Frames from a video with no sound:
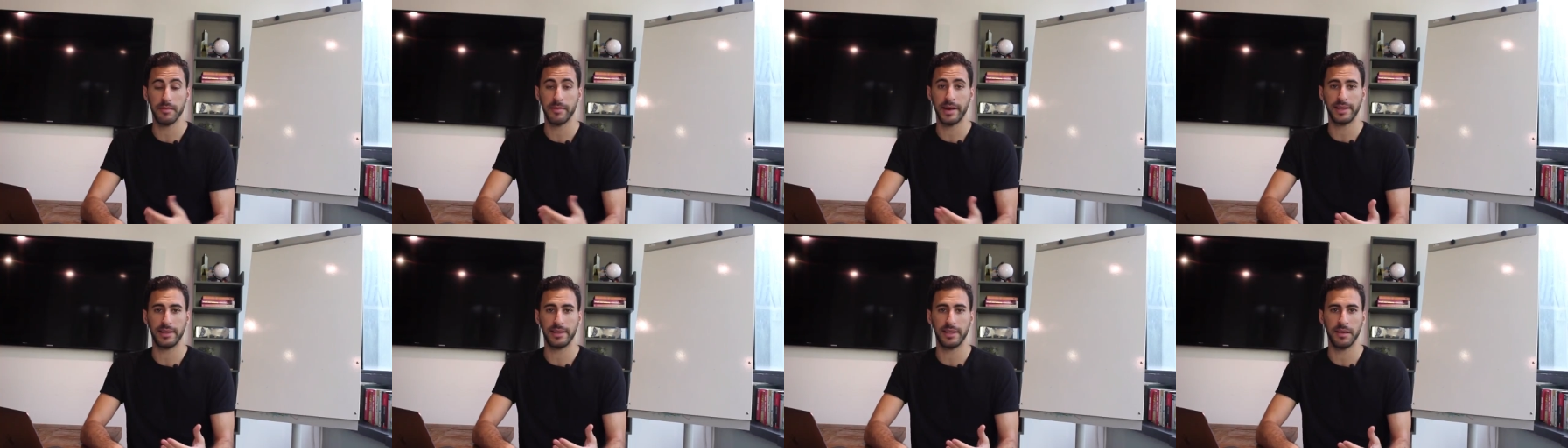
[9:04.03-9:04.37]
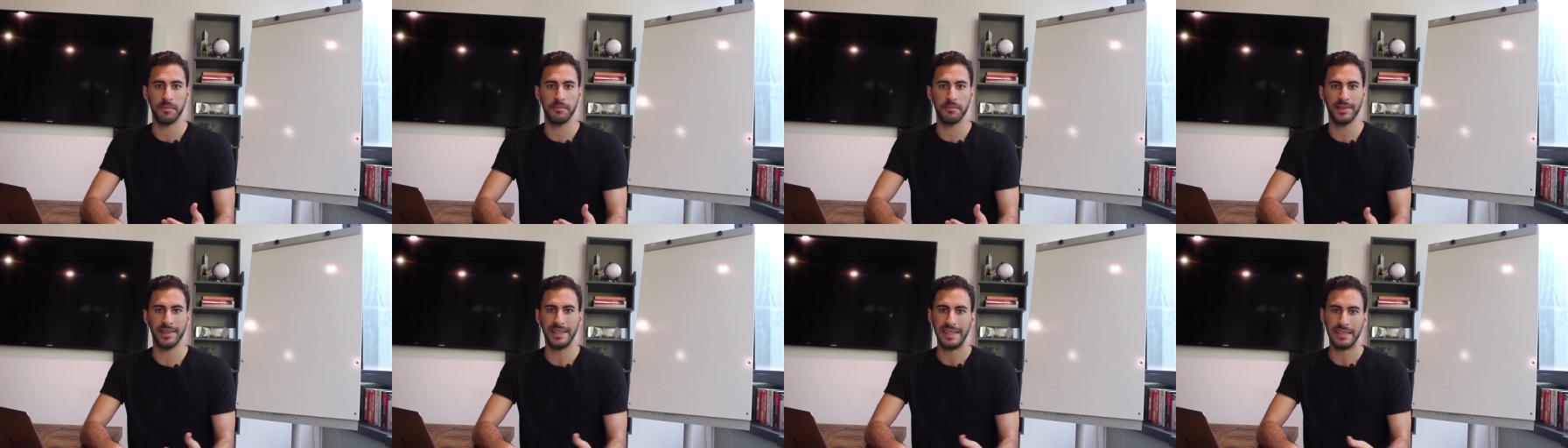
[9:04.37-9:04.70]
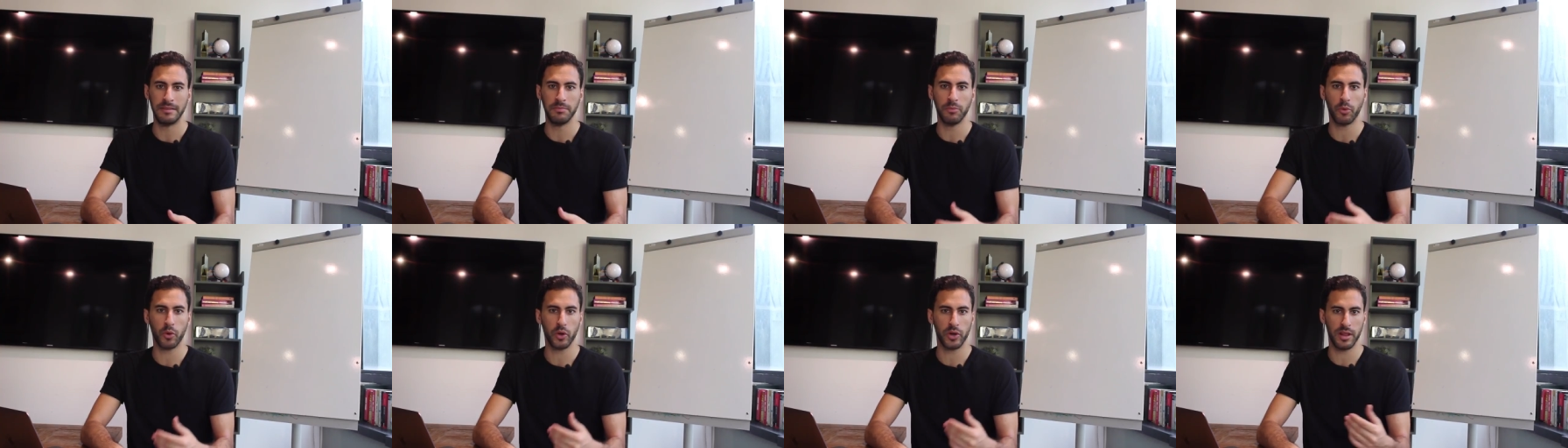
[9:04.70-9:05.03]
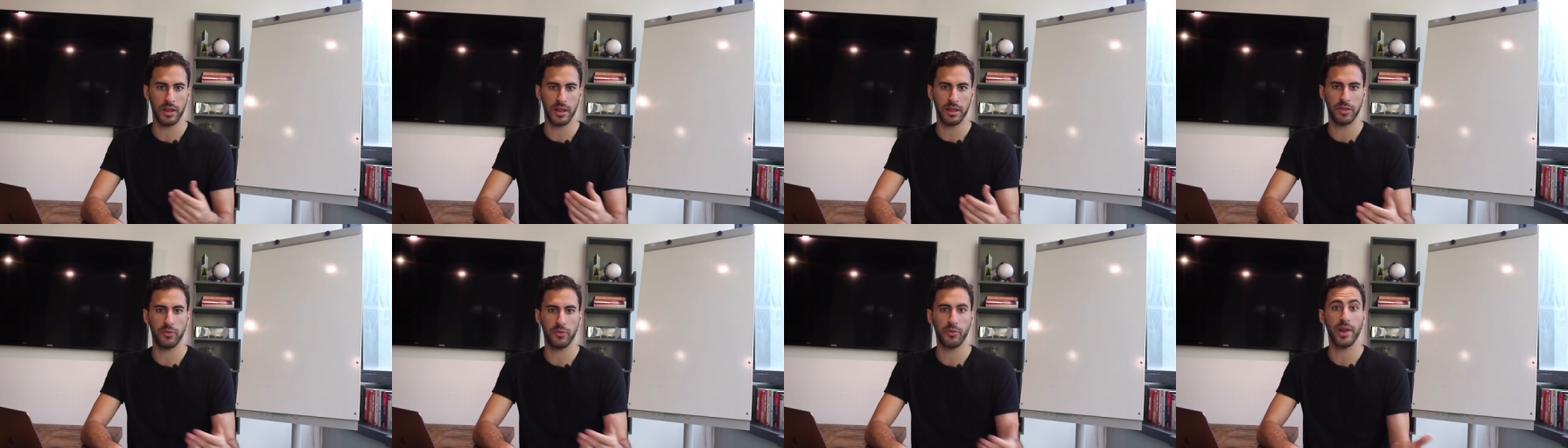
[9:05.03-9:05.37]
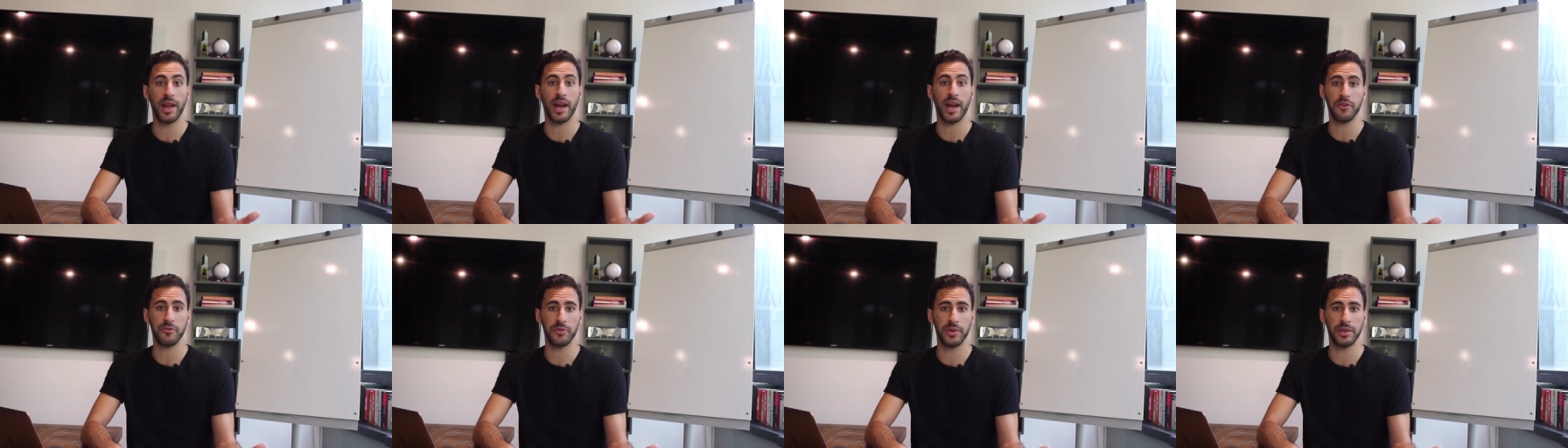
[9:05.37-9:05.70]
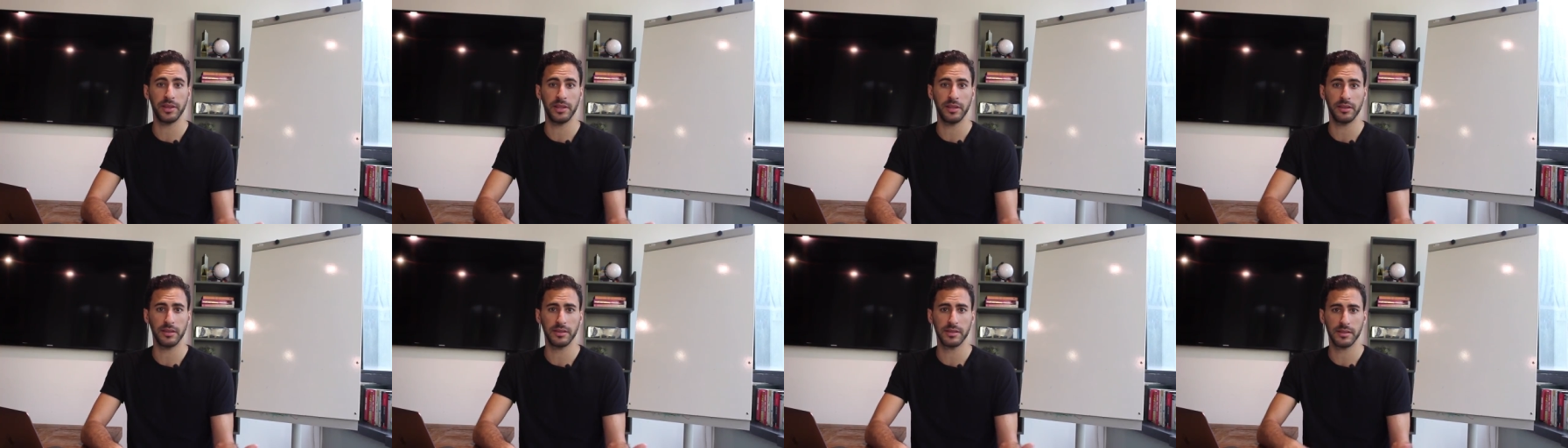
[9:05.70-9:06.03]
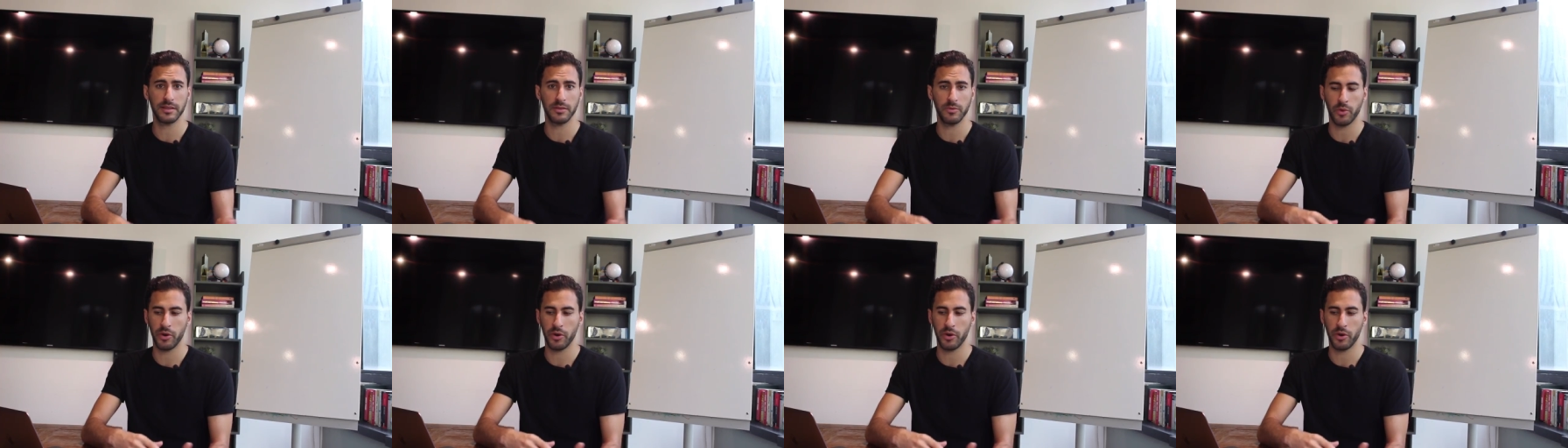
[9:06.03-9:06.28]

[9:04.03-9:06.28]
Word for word: and my team did more than 300 deals.